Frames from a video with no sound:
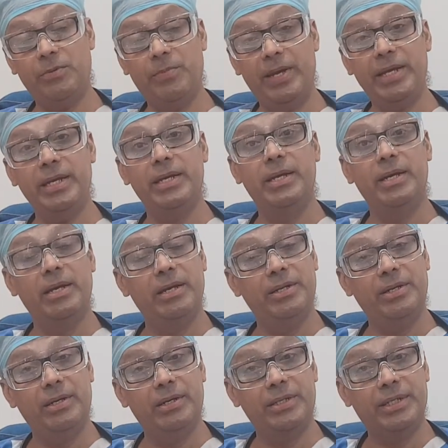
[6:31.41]
by
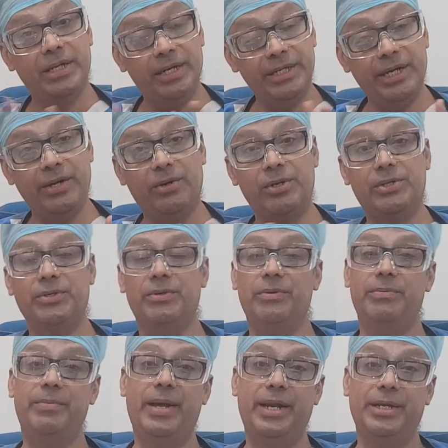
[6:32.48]
surgery also
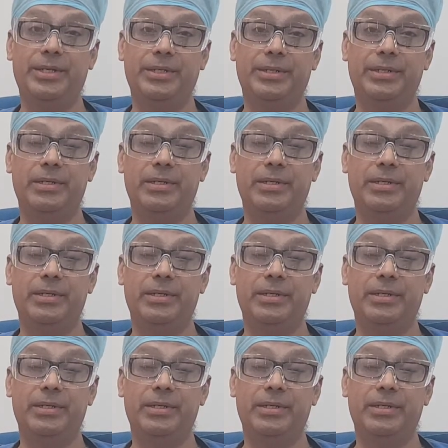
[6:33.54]
managed.